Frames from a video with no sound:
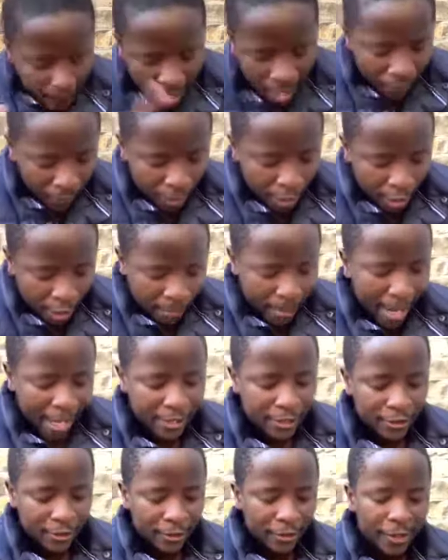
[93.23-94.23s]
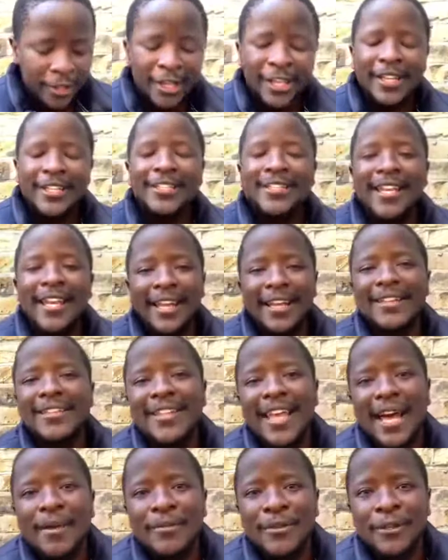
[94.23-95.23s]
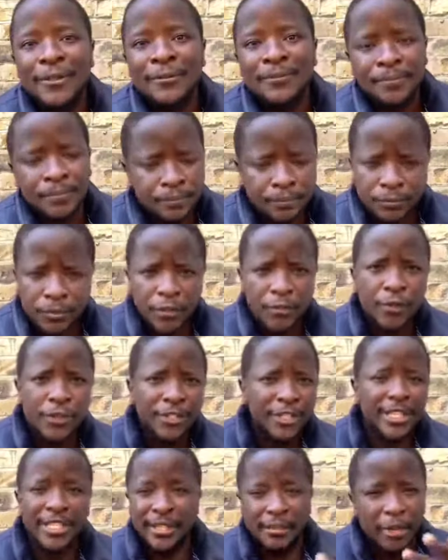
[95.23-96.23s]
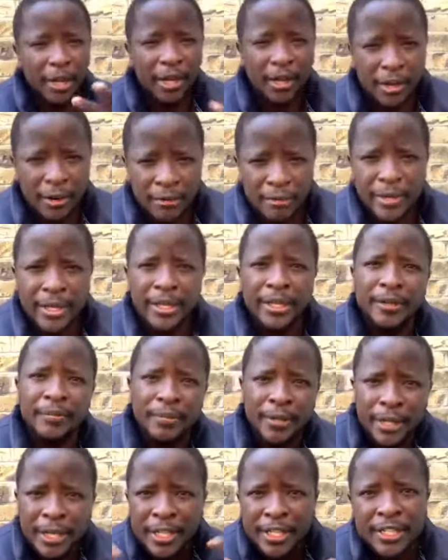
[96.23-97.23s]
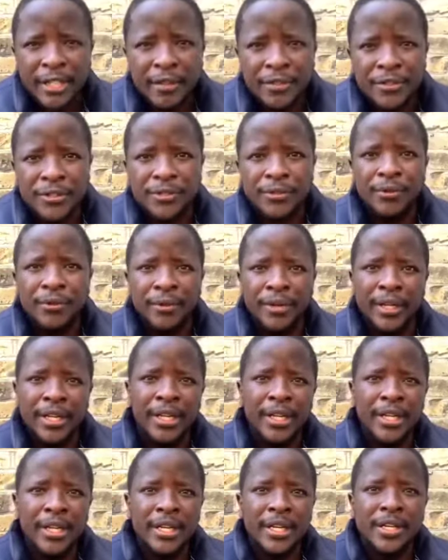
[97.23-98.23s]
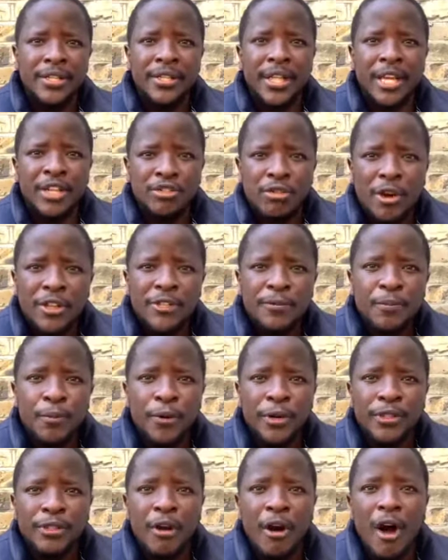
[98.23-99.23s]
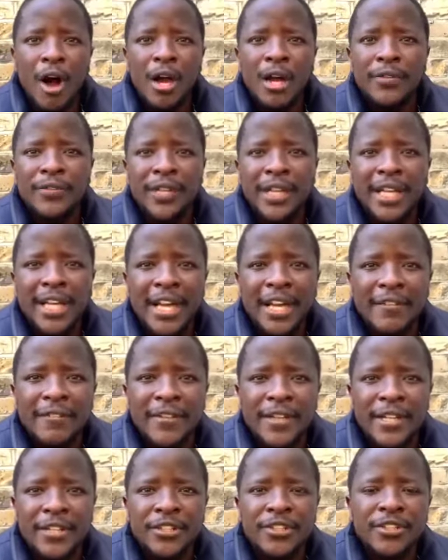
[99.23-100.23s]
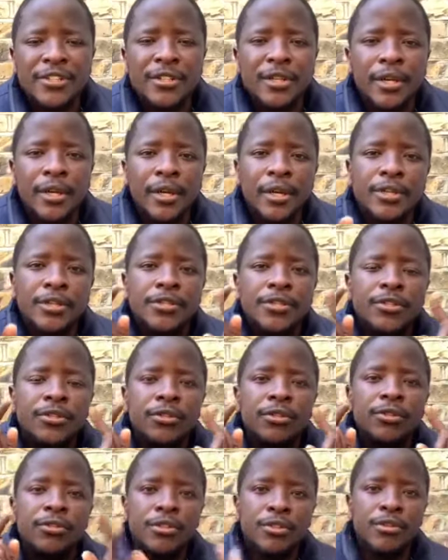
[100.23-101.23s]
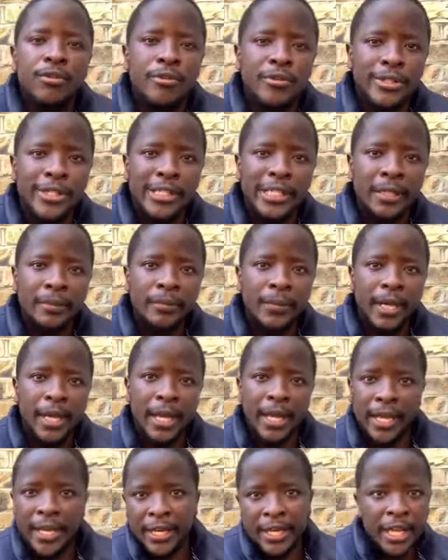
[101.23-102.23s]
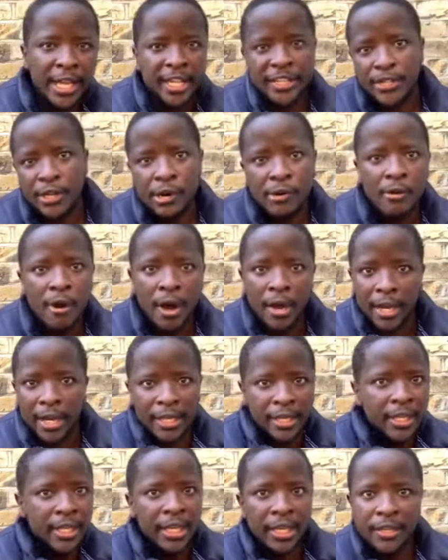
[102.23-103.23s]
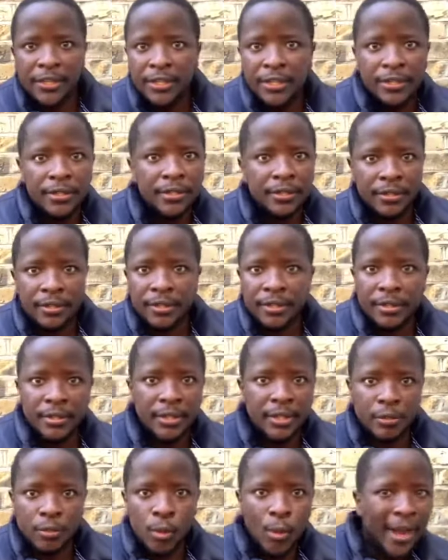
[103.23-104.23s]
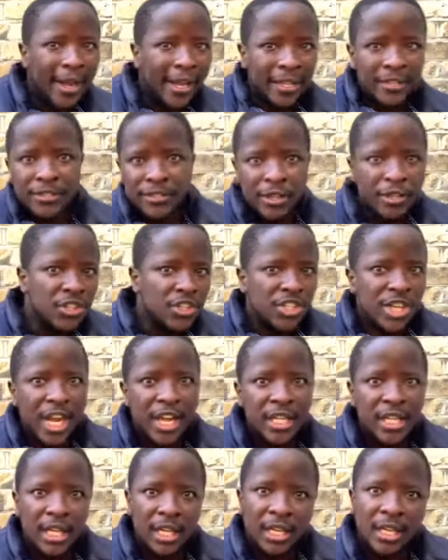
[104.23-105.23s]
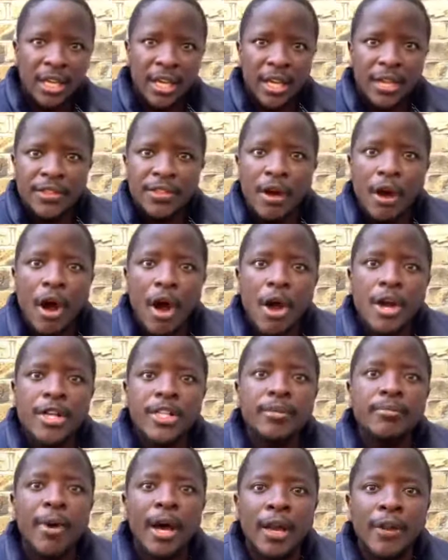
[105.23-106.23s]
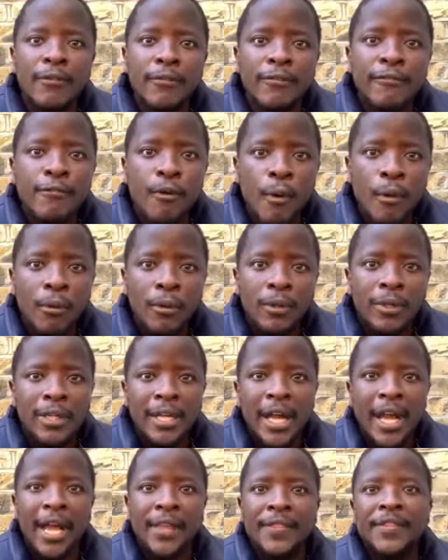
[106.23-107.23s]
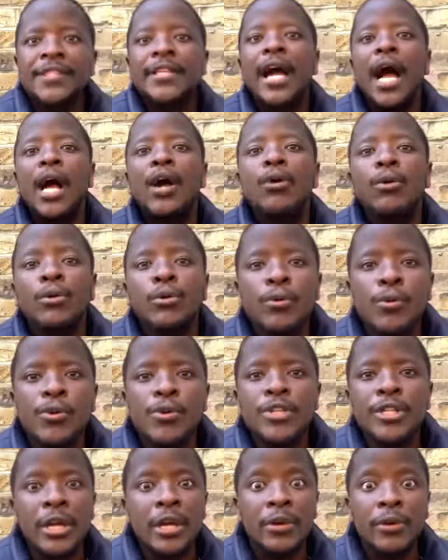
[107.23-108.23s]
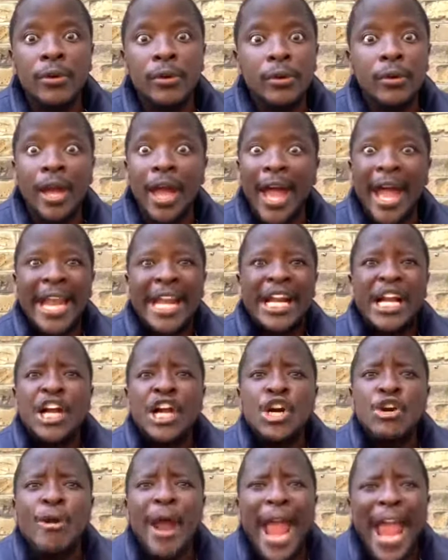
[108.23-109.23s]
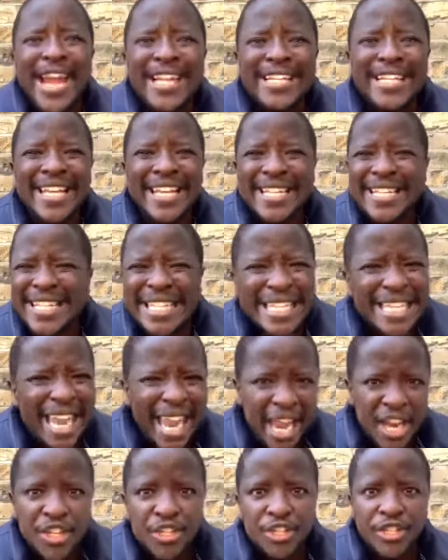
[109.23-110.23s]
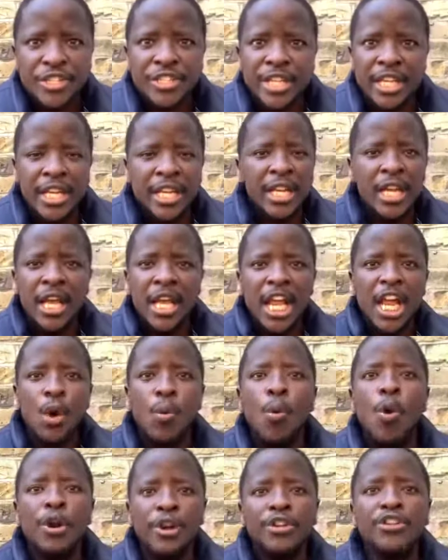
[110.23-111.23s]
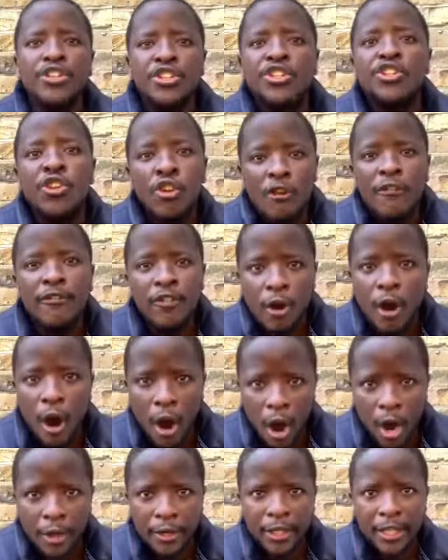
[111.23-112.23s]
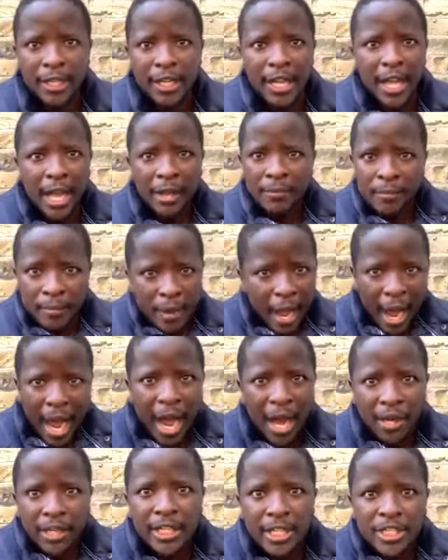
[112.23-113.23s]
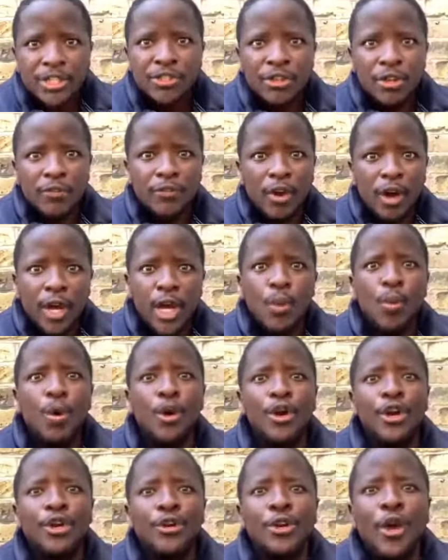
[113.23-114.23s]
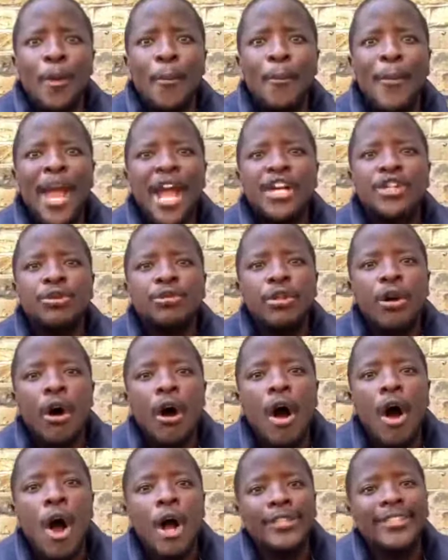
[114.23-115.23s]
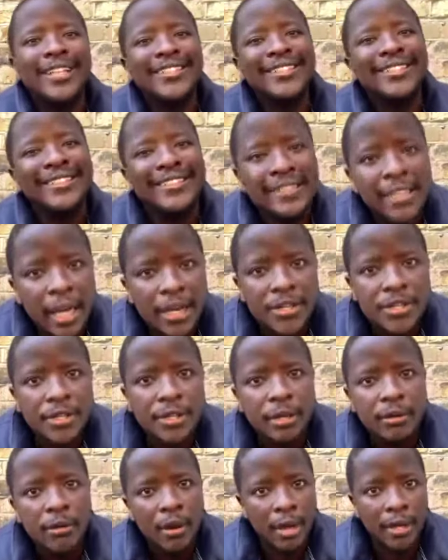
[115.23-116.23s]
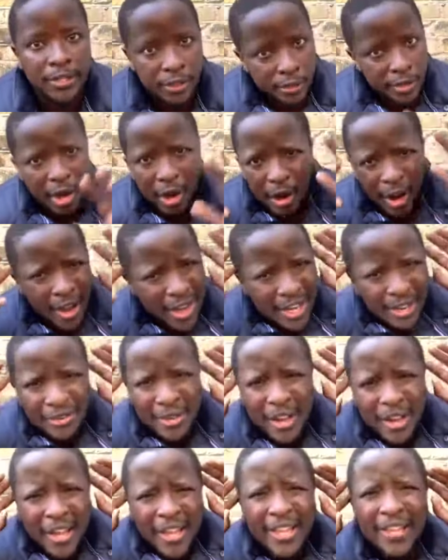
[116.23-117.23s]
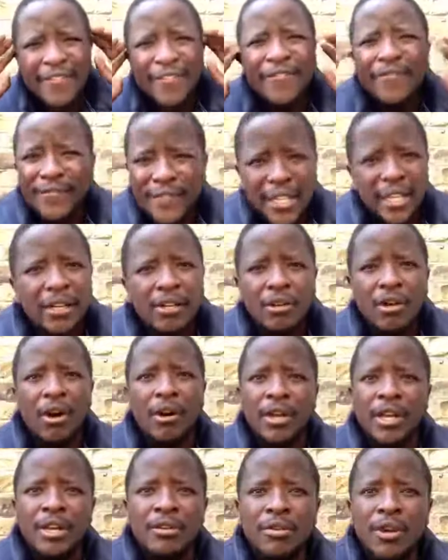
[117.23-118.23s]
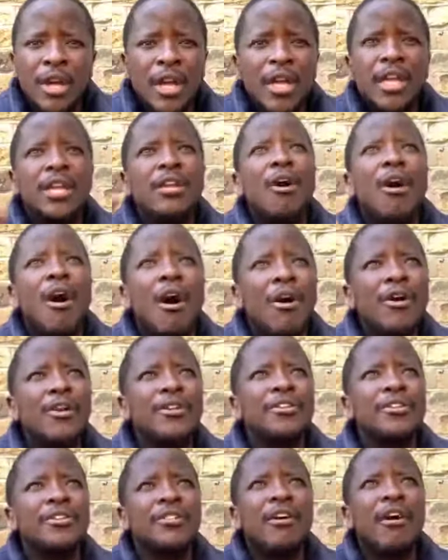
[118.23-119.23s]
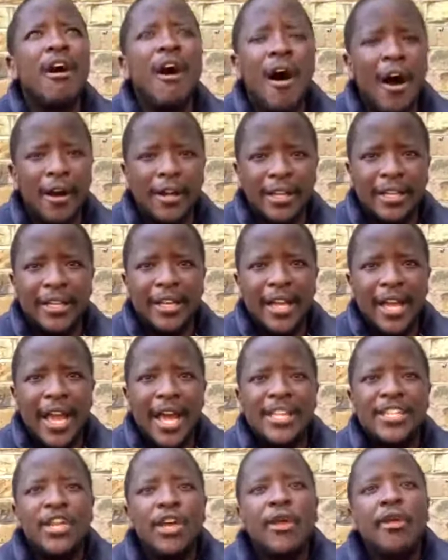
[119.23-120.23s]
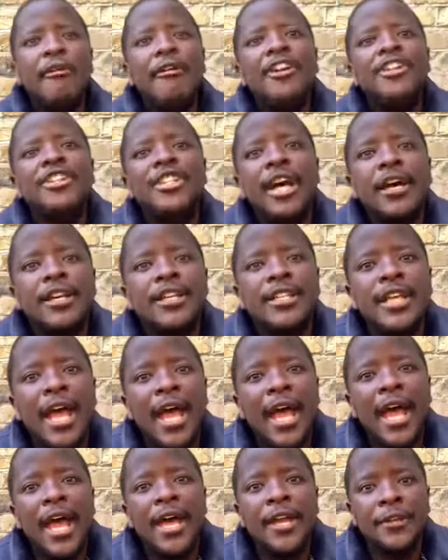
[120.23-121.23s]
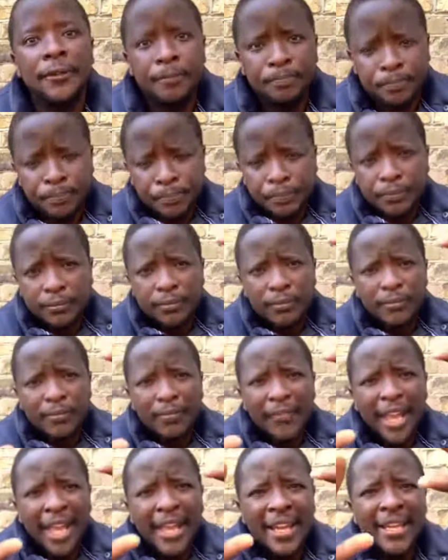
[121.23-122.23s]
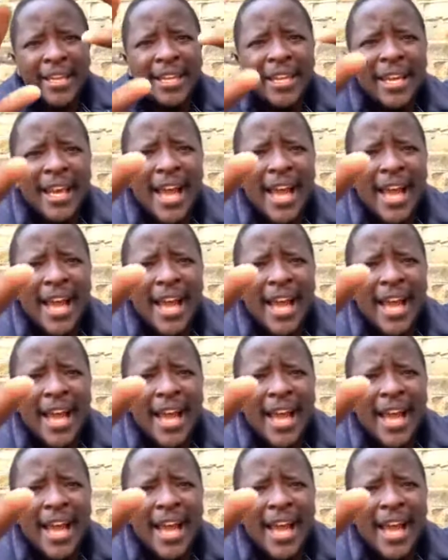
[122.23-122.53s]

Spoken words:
I want to go back to 2 Samuel, verse 6. I'm not going to read it, but I'm going to tell the story. They're transporting the Ark of the Covenant to Jerusalem, and it hits a rock, and the wagon starts shaking, and the Ark is about to fall. And this guy called Uzzah, who had great intentions, and he wanted to serve God. And how did he serve God? He wanted to make sure the Ark doesn't touch the ground. So he feared God. He honored the Ark. And so he reaches out his hand, and he